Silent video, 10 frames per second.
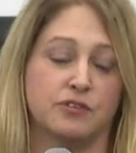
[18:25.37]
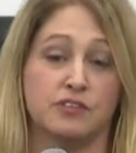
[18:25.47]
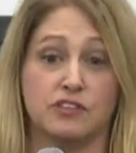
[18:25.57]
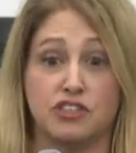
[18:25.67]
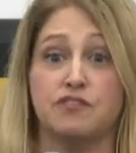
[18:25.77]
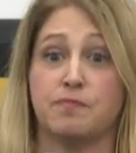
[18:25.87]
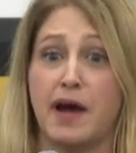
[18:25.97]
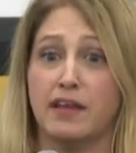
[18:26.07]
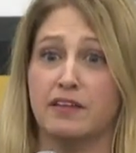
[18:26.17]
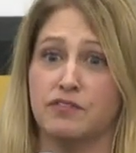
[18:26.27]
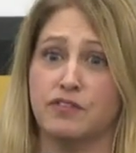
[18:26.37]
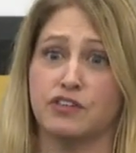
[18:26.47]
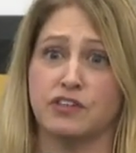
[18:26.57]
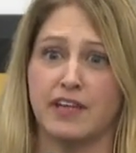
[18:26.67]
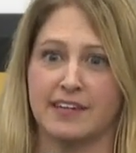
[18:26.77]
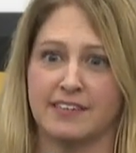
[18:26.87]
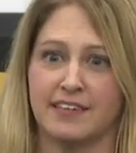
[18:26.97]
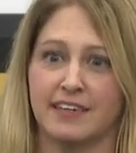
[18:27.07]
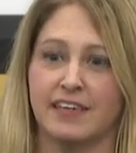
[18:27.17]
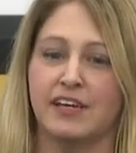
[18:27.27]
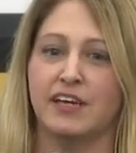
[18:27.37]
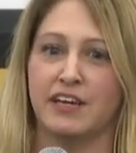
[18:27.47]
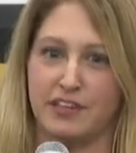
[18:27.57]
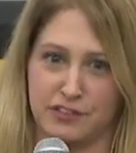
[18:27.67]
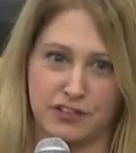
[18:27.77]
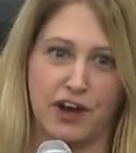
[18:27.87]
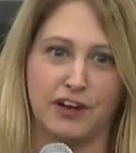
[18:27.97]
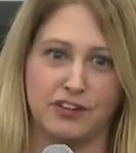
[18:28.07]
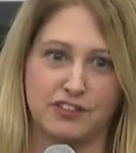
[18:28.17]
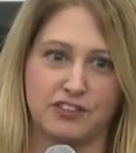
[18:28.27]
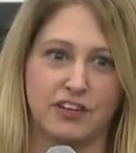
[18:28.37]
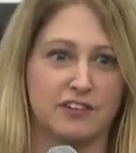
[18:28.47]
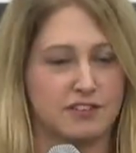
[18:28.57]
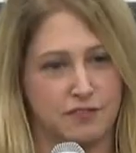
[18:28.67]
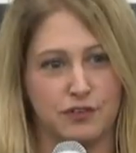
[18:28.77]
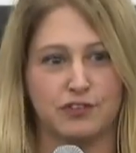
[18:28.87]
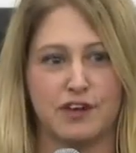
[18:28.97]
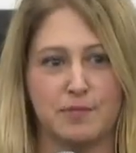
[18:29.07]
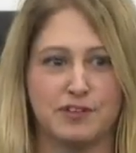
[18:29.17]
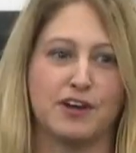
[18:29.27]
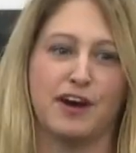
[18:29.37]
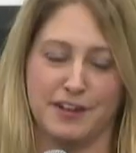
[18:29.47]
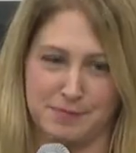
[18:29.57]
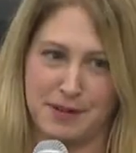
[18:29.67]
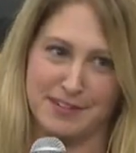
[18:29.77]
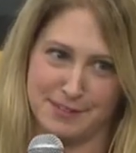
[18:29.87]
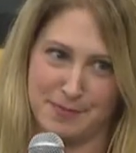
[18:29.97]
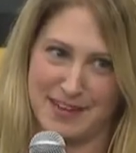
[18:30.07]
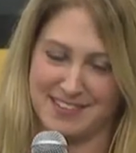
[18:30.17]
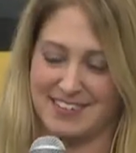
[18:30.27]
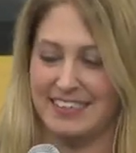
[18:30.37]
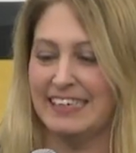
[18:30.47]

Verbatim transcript: who's the chief pilot for Virgin Galactic, is Scottish. It's the first time a Scot has been in space.